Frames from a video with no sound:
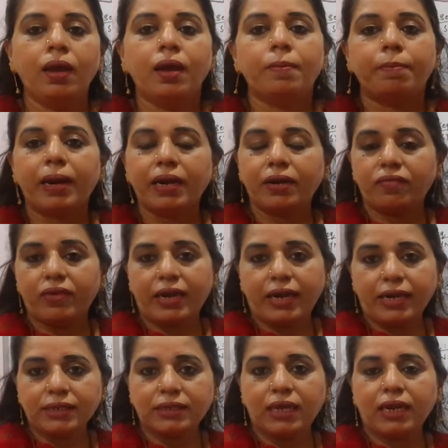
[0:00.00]
But
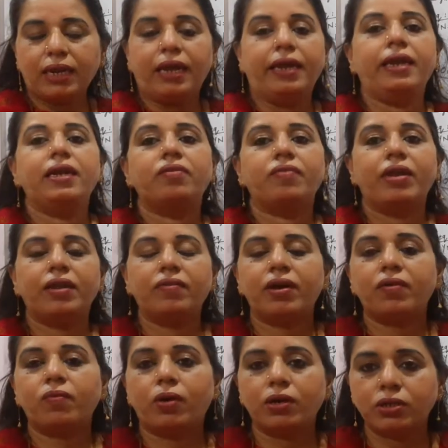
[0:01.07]
whereas the client
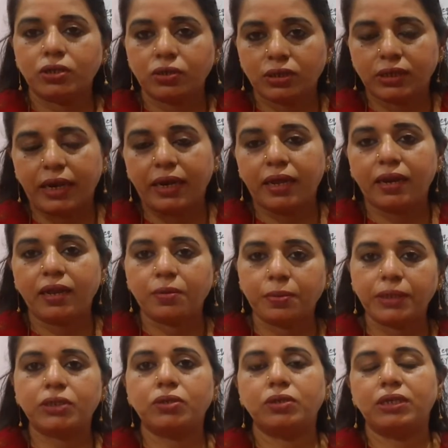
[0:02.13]
whenever wants to send a
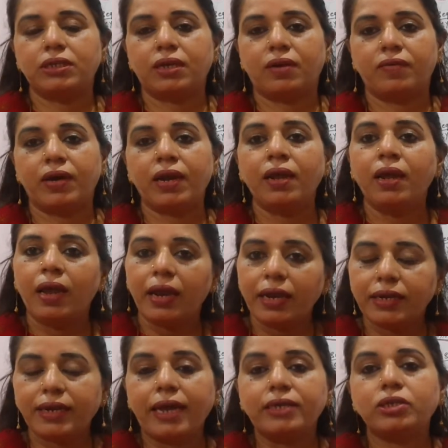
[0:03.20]
request to the server,
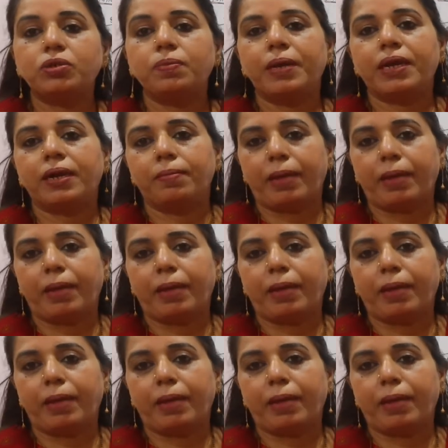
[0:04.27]
it has to become